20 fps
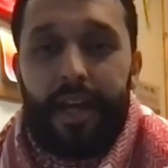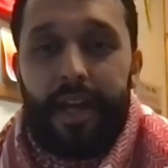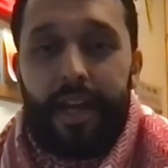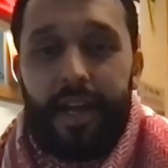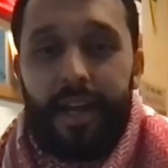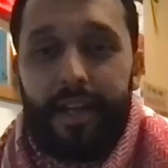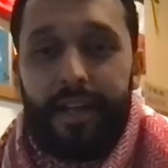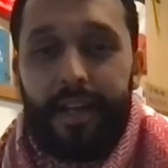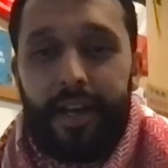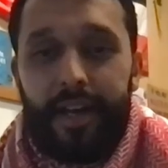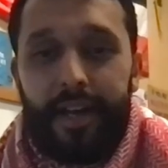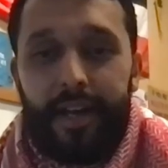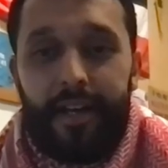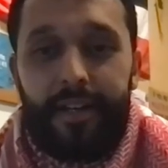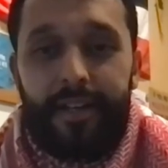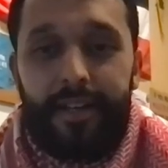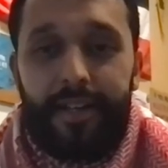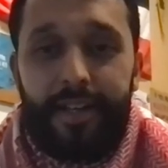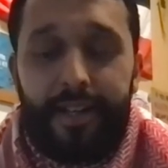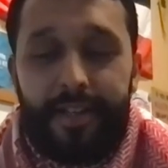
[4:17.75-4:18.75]
and
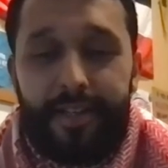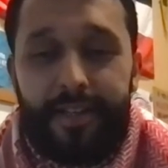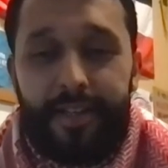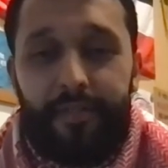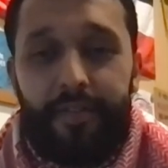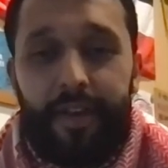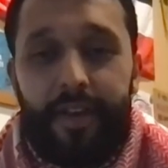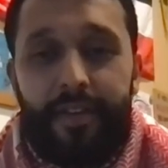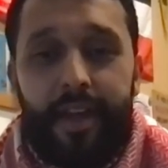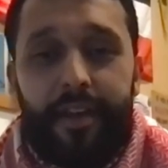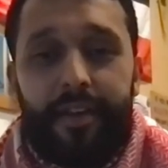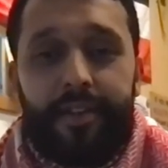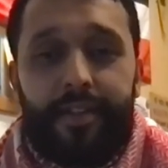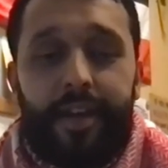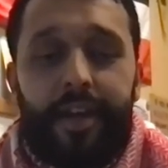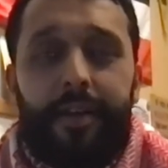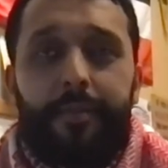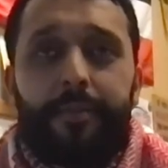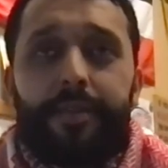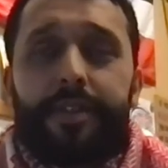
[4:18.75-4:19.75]
stuff like that at
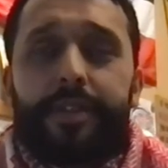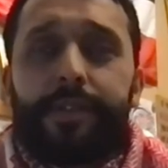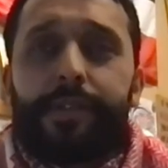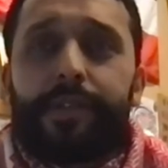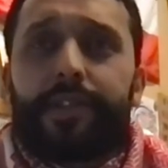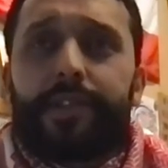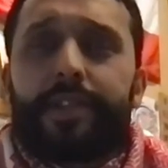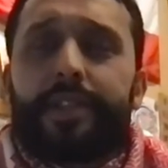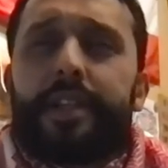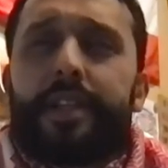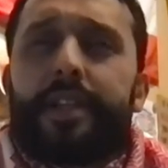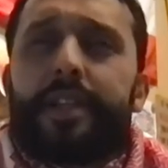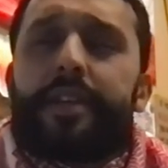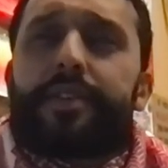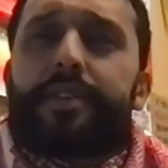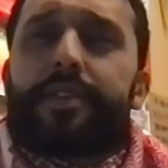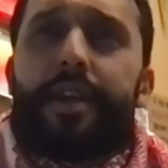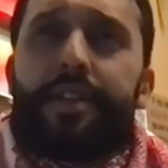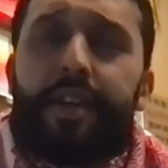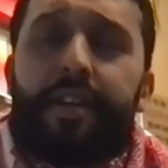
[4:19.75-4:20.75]
times.
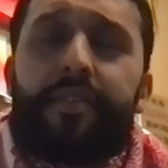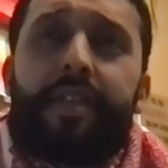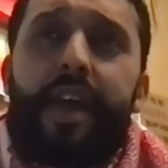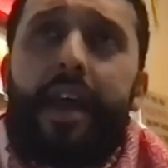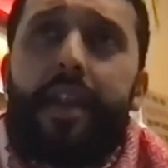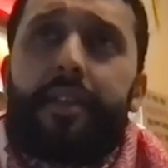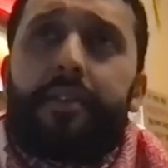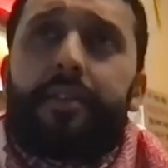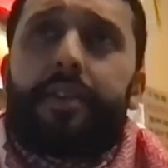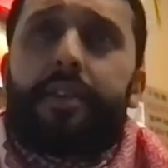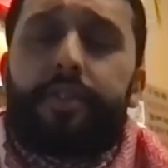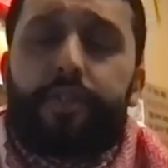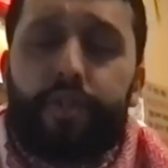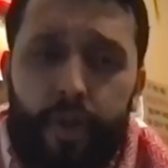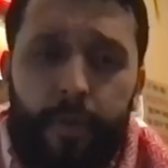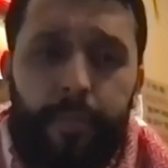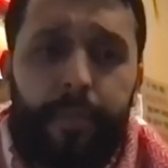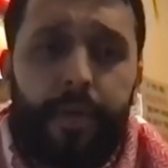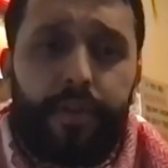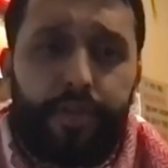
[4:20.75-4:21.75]
So I think that
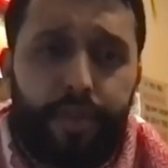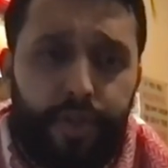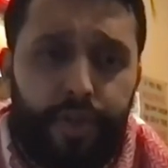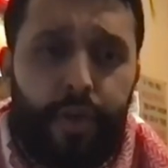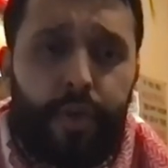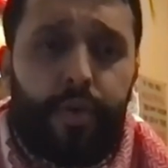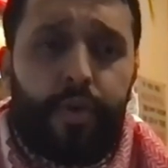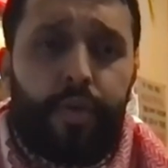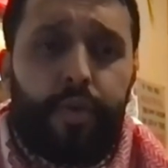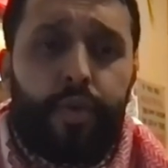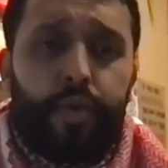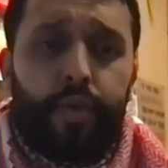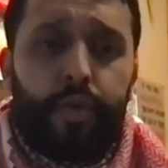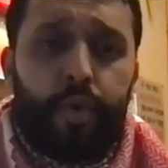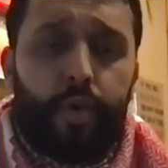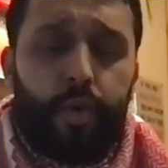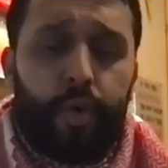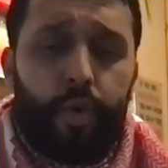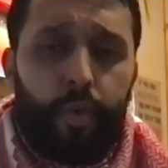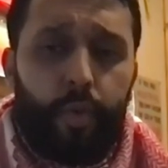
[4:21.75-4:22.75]
contributes to
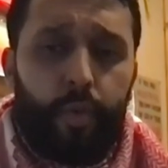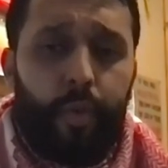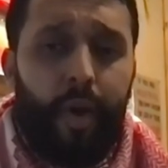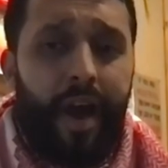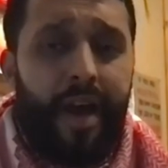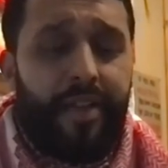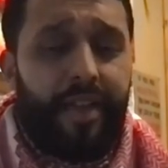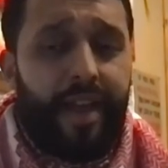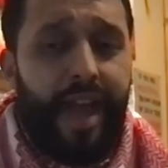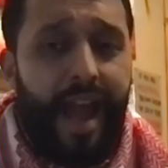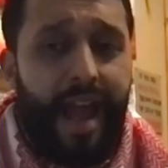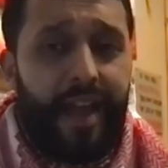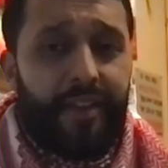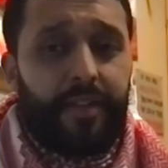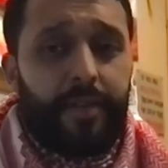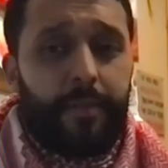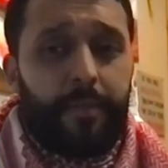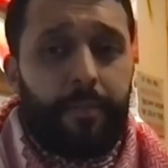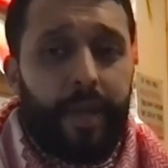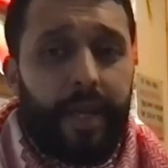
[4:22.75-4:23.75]
why there
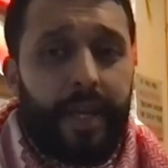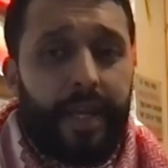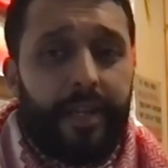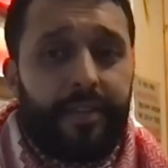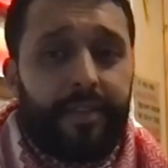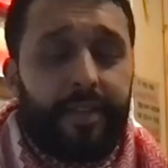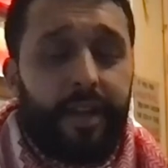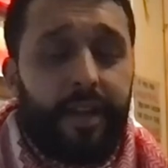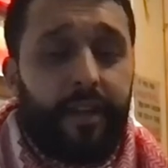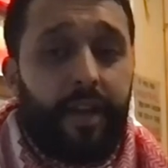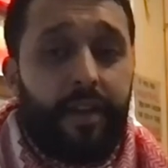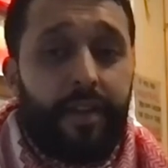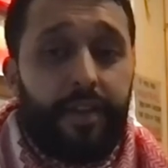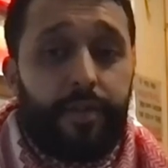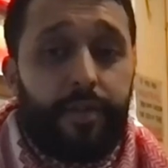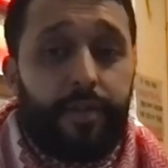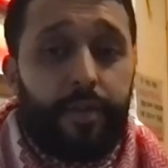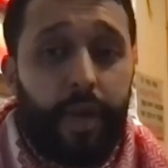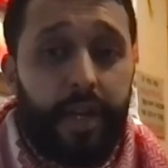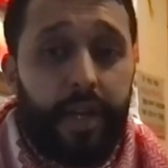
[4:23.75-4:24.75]
hasn't been stuff like
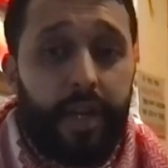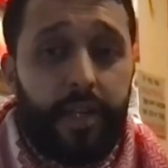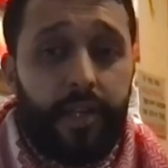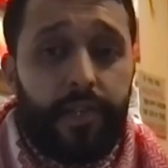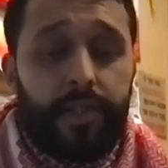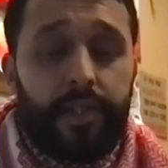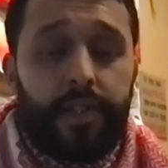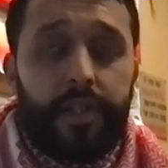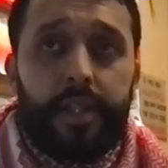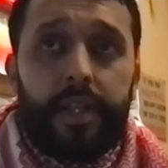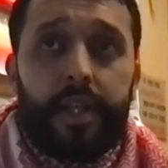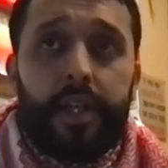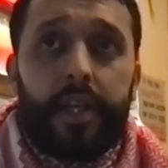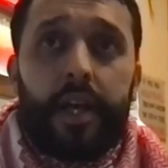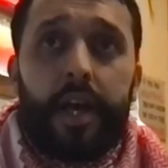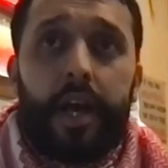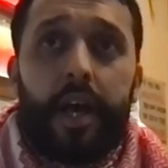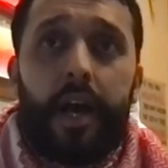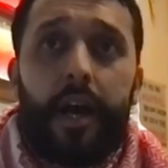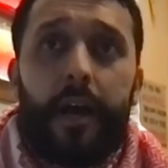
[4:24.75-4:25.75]
this already.
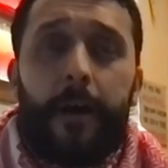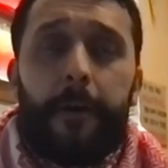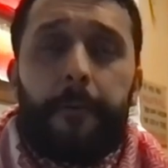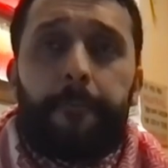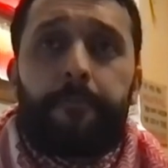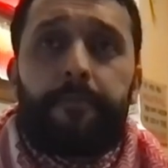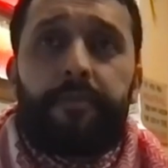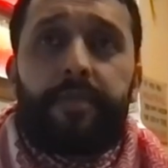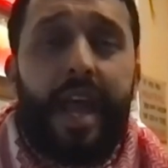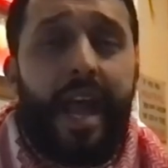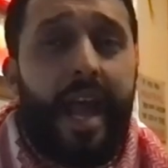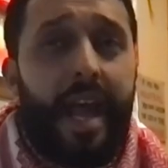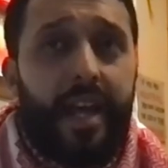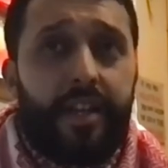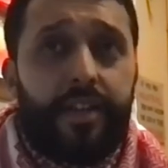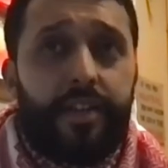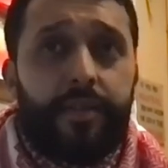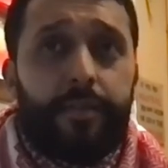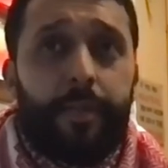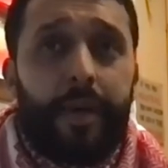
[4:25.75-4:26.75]
There
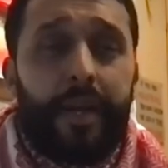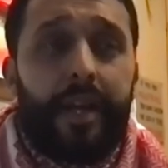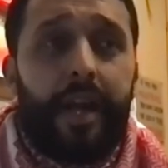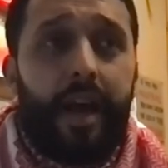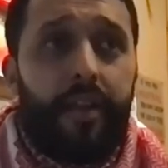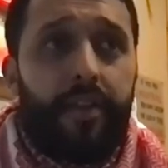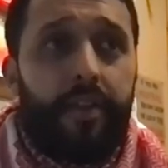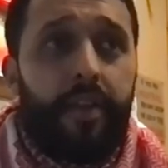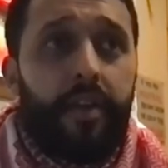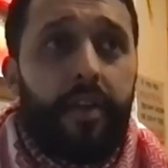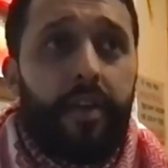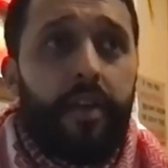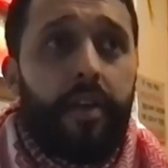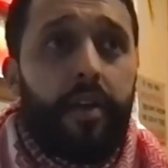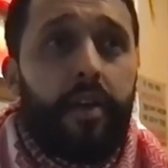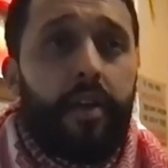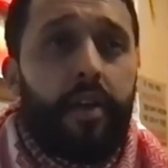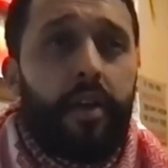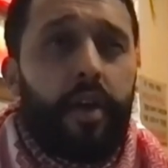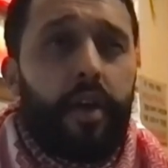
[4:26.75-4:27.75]
has been
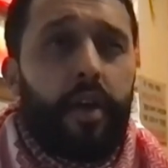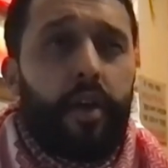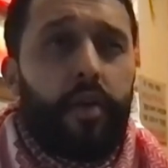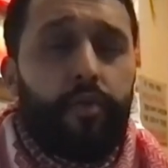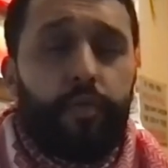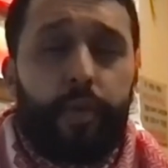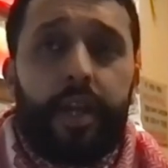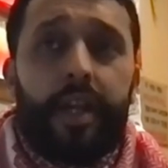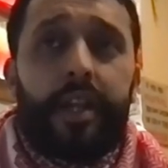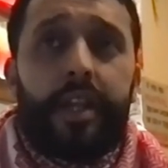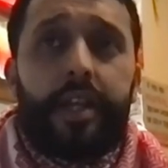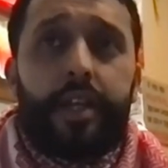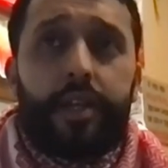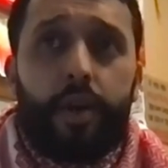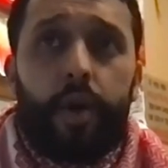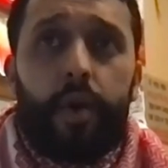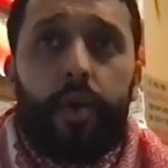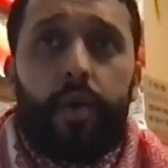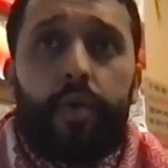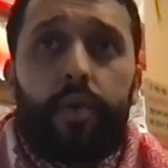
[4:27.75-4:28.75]
other really
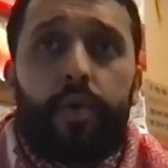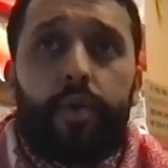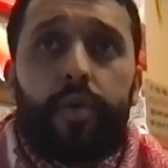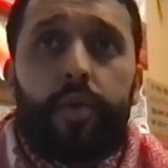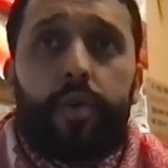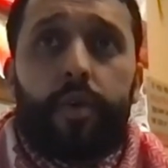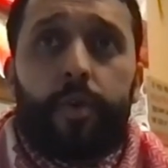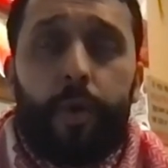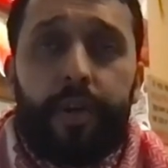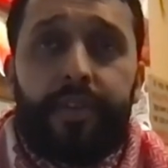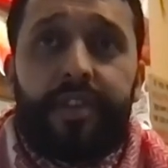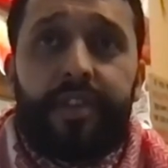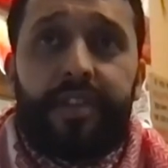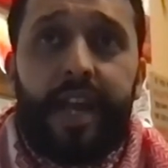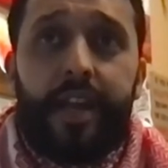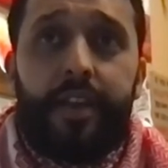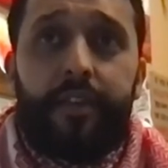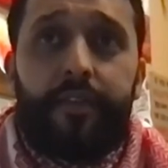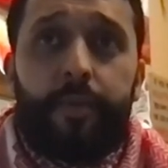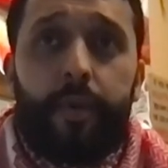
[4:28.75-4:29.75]
cool
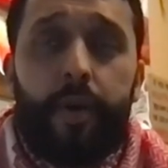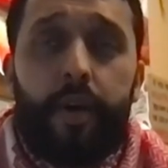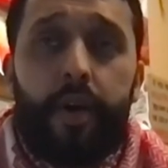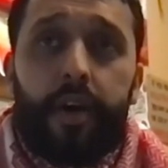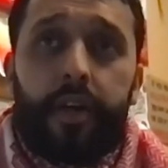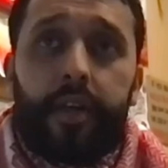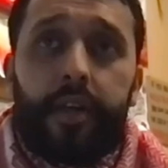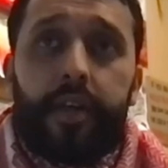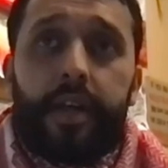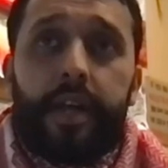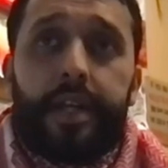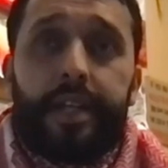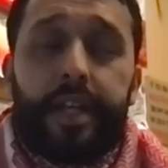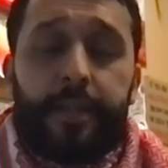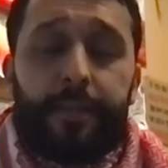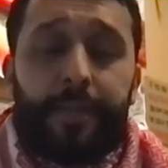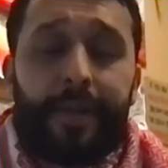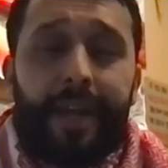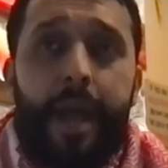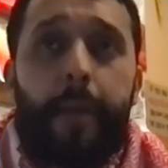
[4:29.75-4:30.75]
quantitative work
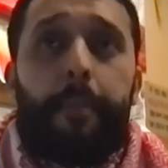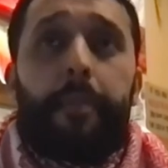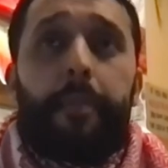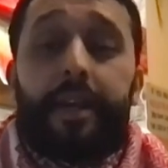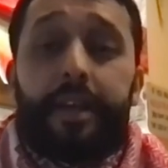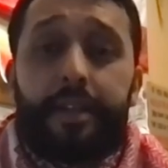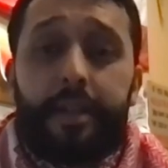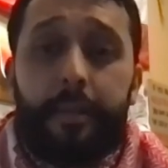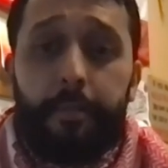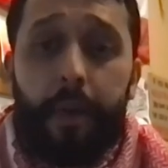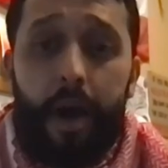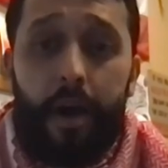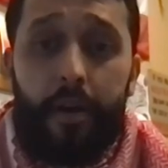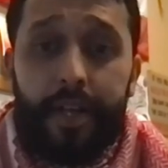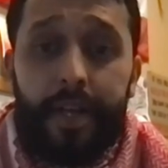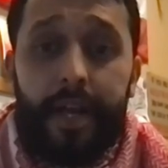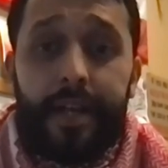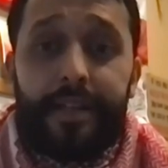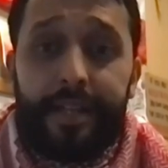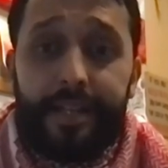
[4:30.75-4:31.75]
that's been happening in the
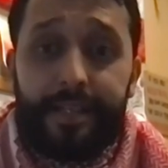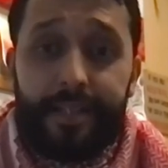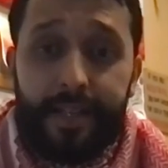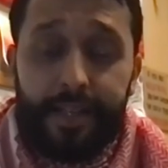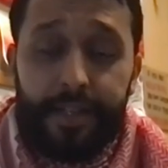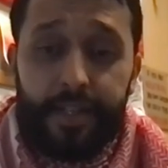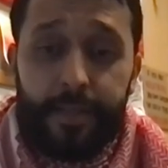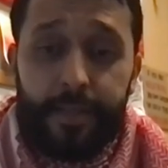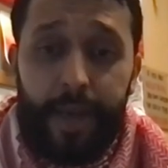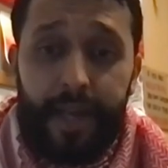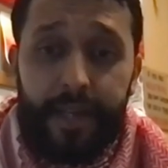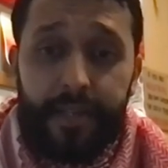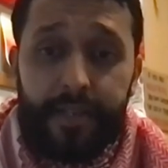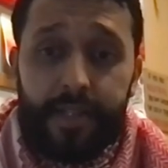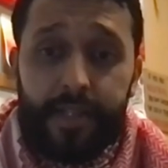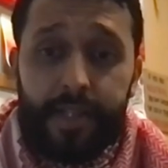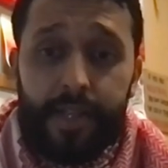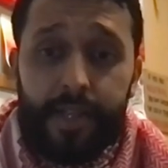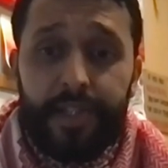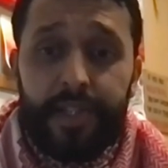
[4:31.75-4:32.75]
Māori identity
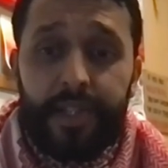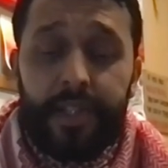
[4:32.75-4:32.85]
space.